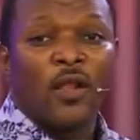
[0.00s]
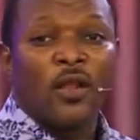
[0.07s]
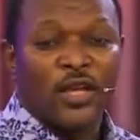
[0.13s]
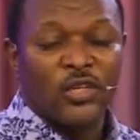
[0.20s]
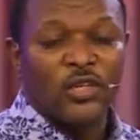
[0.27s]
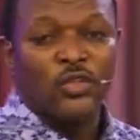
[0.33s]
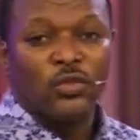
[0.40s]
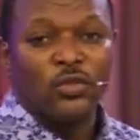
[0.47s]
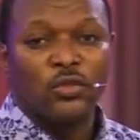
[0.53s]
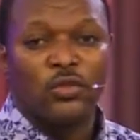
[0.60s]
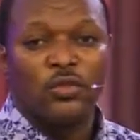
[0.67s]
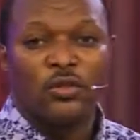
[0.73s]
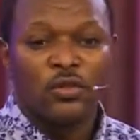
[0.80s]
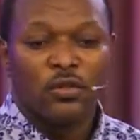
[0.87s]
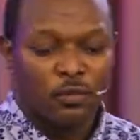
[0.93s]
that you
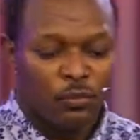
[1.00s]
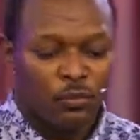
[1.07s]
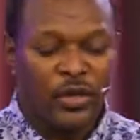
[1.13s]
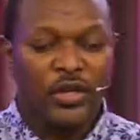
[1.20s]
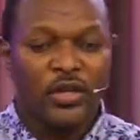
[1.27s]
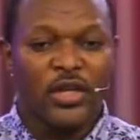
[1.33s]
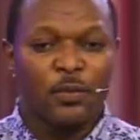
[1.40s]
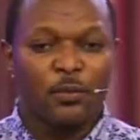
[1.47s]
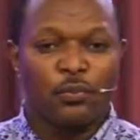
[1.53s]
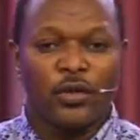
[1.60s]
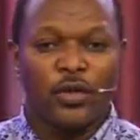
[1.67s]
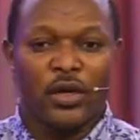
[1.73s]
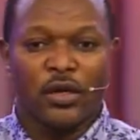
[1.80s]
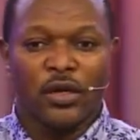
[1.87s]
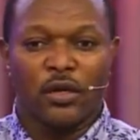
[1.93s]
prayed that
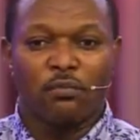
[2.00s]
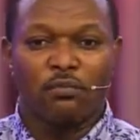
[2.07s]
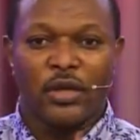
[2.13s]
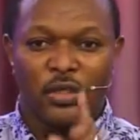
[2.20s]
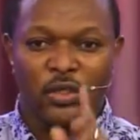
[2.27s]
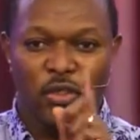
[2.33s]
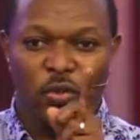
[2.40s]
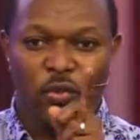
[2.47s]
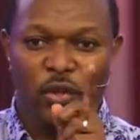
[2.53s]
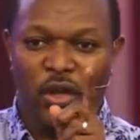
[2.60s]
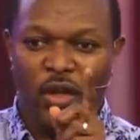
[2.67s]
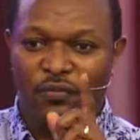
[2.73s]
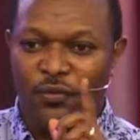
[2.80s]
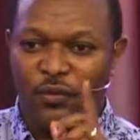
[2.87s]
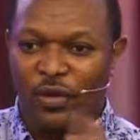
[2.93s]
prayer. God bless you. We
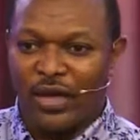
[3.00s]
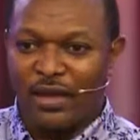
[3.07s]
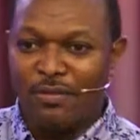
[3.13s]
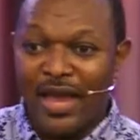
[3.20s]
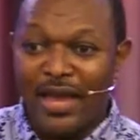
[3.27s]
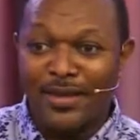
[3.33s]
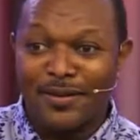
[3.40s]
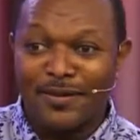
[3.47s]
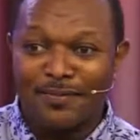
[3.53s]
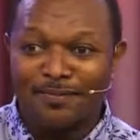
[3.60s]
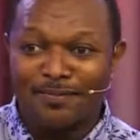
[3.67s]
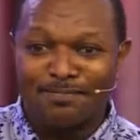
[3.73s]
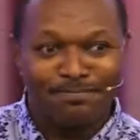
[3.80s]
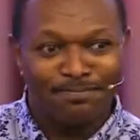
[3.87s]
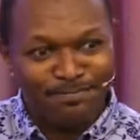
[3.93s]
love you. Amen.
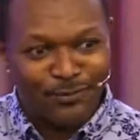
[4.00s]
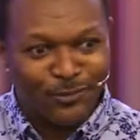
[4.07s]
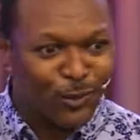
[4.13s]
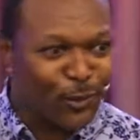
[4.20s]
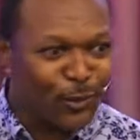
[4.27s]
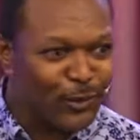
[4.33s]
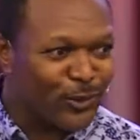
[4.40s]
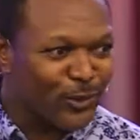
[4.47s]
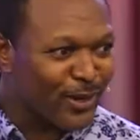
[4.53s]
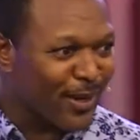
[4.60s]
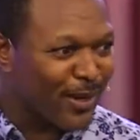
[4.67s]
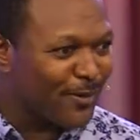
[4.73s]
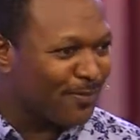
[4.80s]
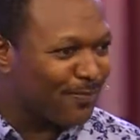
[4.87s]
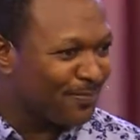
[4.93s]
amen. Glory to God.
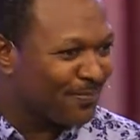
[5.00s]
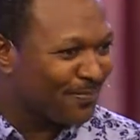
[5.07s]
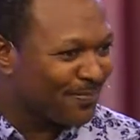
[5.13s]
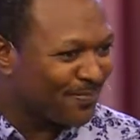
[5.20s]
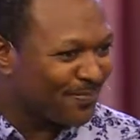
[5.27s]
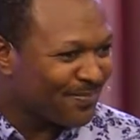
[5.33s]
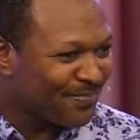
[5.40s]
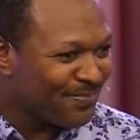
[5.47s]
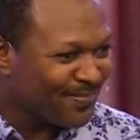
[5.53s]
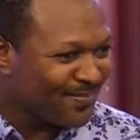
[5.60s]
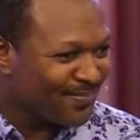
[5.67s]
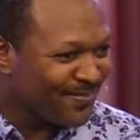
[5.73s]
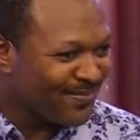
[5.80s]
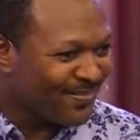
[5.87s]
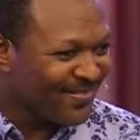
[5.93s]

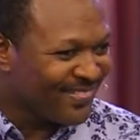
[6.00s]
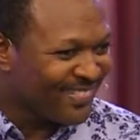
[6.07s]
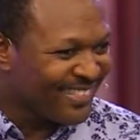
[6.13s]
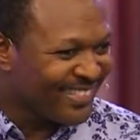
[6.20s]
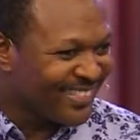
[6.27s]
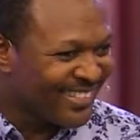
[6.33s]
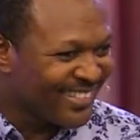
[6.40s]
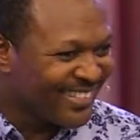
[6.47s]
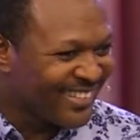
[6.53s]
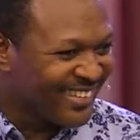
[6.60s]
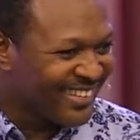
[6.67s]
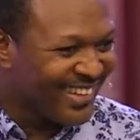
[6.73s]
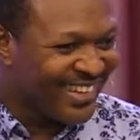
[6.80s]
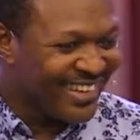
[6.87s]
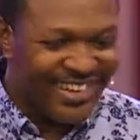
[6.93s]
Amen.
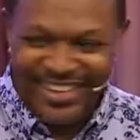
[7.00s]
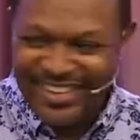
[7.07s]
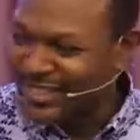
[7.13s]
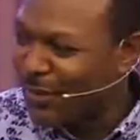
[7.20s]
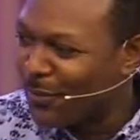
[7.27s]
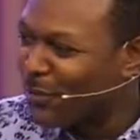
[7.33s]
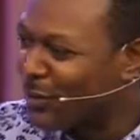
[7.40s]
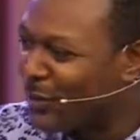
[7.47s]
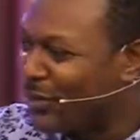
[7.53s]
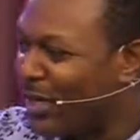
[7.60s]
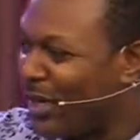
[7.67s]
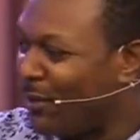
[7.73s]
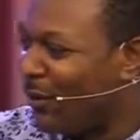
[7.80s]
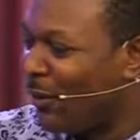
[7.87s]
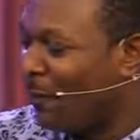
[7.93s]
Let's come to the
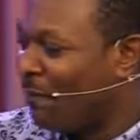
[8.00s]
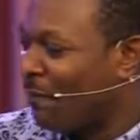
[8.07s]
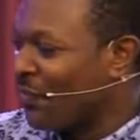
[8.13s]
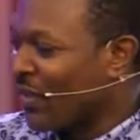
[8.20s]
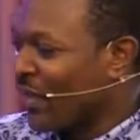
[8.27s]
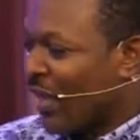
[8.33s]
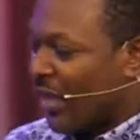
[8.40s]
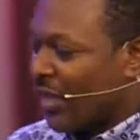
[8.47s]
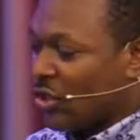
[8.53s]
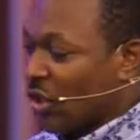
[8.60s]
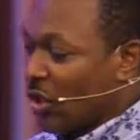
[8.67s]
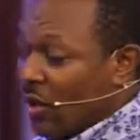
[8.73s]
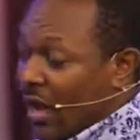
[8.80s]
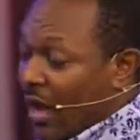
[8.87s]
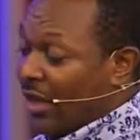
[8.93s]
table. And
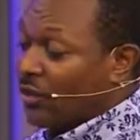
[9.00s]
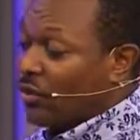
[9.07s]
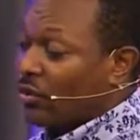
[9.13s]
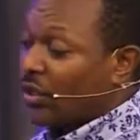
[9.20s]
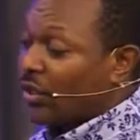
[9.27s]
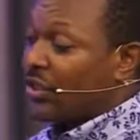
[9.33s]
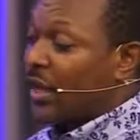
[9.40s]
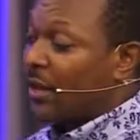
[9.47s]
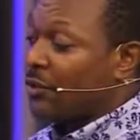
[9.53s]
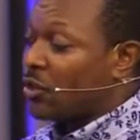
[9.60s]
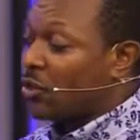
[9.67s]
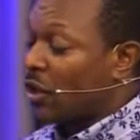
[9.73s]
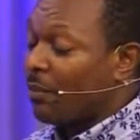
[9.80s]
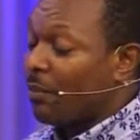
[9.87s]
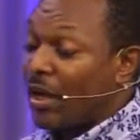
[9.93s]
so I took the time to
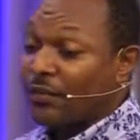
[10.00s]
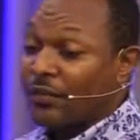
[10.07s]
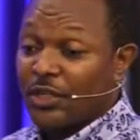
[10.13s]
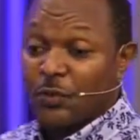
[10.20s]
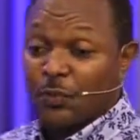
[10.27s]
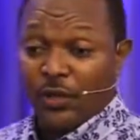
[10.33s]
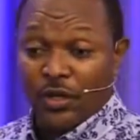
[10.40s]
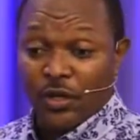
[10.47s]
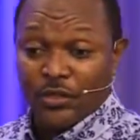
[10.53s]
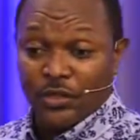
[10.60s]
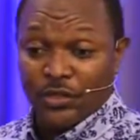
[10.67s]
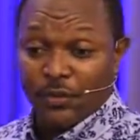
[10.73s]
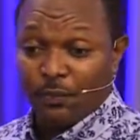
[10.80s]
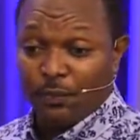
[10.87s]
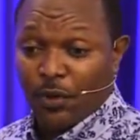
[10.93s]
talk about this because
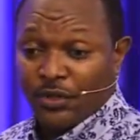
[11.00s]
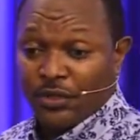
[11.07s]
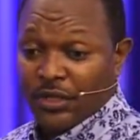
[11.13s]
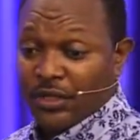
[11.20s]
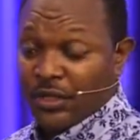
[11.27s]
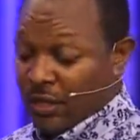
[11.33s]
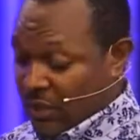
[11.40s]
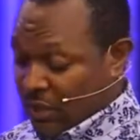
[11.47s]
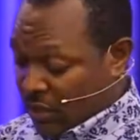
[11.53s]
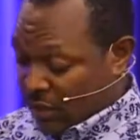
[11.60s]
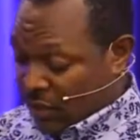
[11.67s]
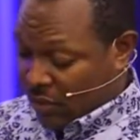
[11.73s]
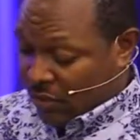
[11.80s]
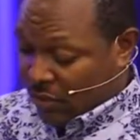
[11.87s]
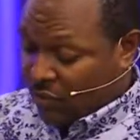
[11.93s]
it's important.
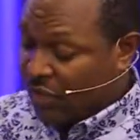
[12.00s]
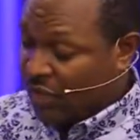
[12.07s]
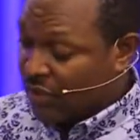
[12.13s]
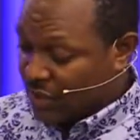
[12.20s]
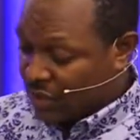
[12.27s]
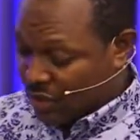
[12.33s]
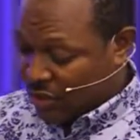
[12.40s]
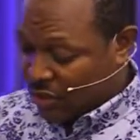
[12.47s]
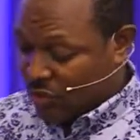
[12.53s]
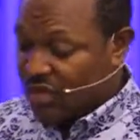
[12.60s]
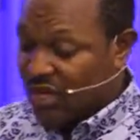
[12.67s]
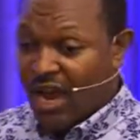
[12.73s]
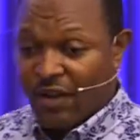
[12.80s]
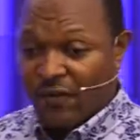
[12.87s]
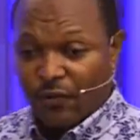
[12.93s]
Jesus
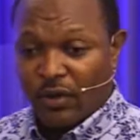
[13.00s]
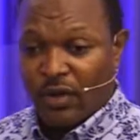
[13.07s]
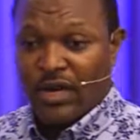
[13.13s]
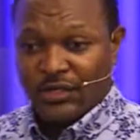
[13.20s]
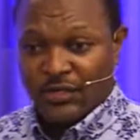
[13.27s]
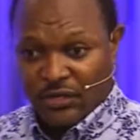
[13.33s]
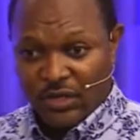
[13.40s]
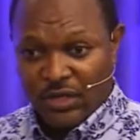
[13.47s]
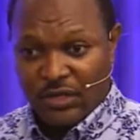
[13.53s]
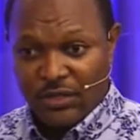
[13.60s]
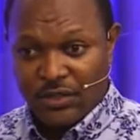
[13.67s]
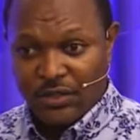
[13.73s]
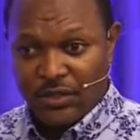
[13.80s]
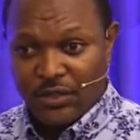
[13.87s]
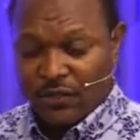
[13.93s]
died for our
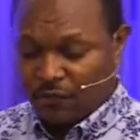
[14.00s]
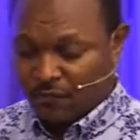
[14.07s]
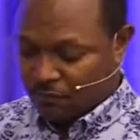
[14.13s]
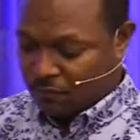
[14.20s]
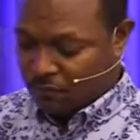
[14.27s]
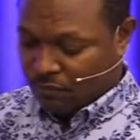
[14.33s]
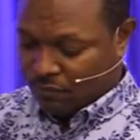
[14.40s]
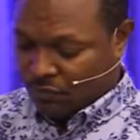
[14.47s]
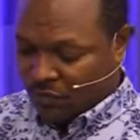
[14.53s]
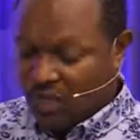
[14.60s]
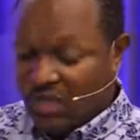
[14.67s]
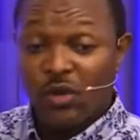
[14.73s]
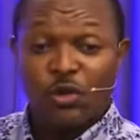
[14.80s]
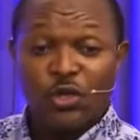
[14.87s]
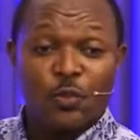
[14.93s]
sins,
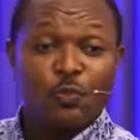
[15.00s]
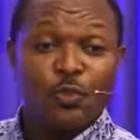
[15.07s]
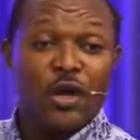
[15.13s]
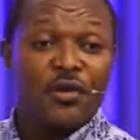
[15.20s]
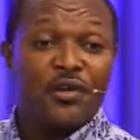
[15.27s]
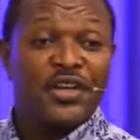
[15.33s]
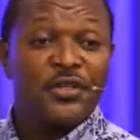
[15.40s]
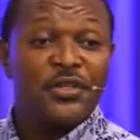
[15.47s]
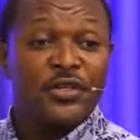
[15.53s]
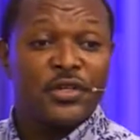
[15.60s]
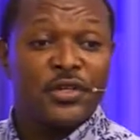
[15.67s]
He was buried,